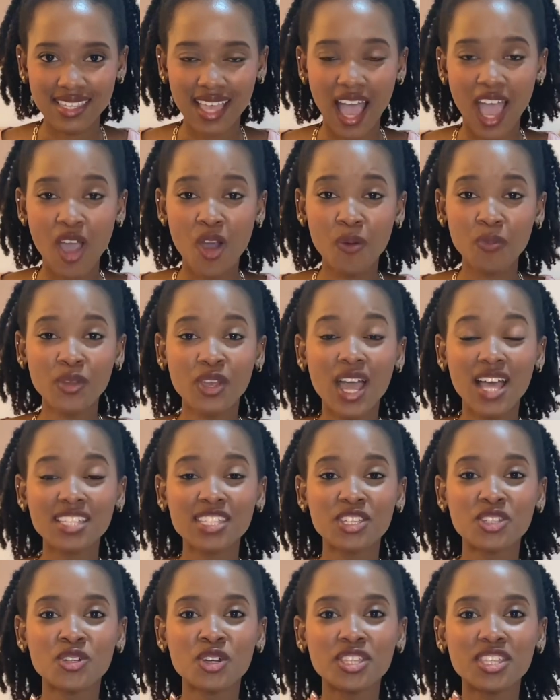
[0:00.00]
I hope you guys
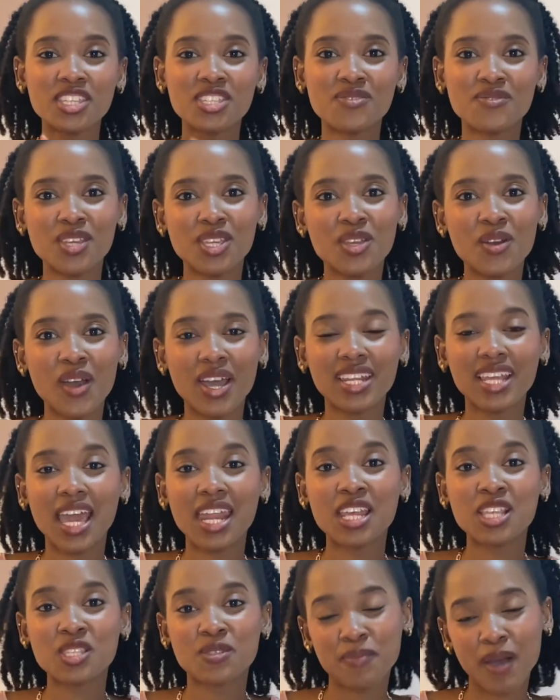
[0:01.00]
enjoyed this video and
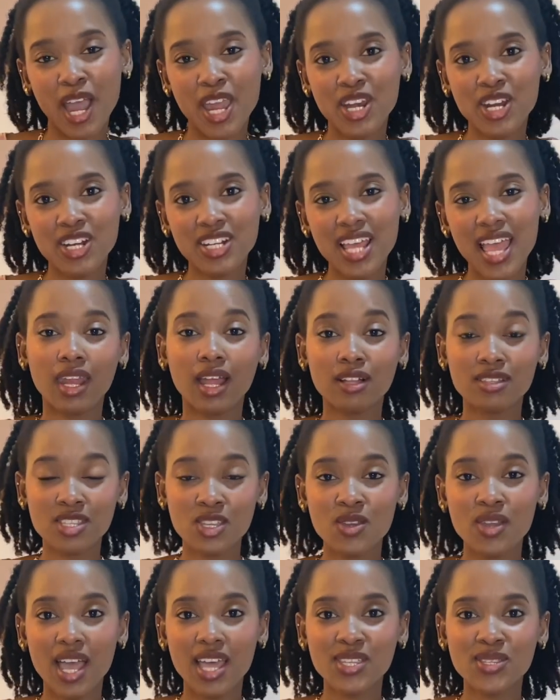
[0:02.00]
got inspired. I'll see
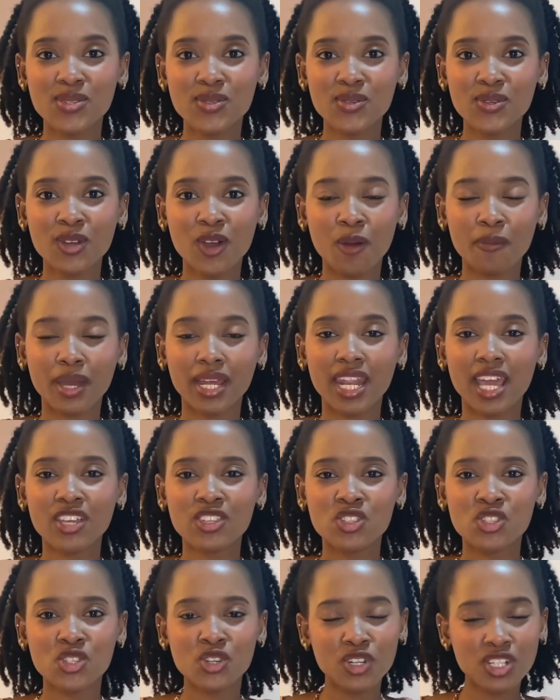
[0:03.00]
you guys soon on my
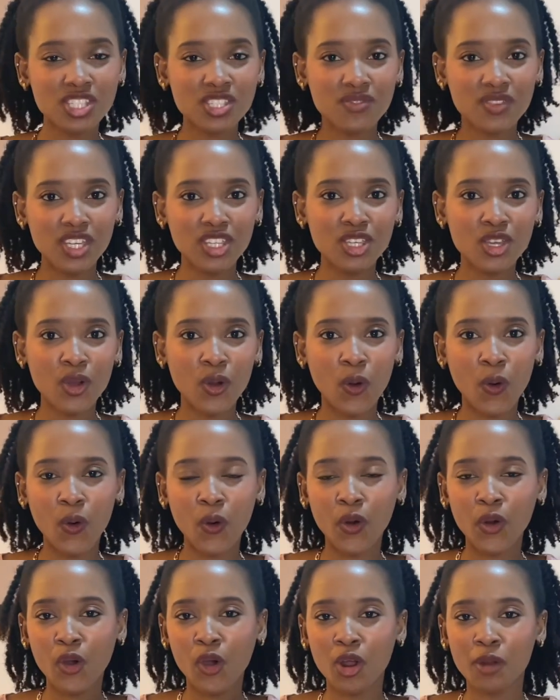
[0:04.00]
next shorts video
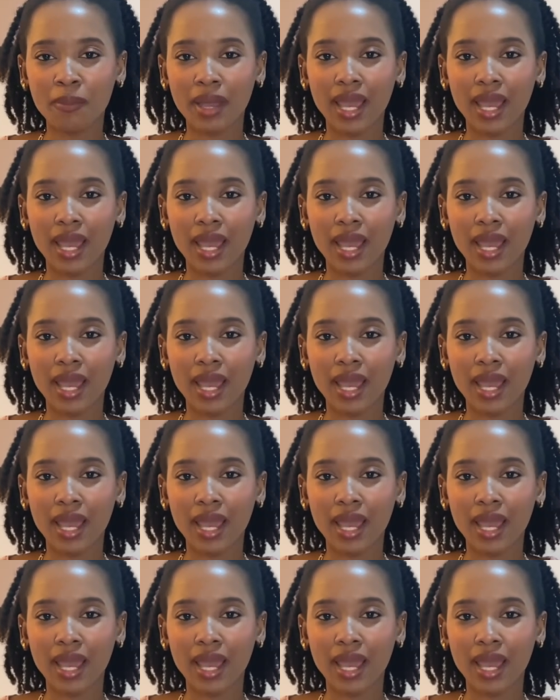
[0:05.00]
or on my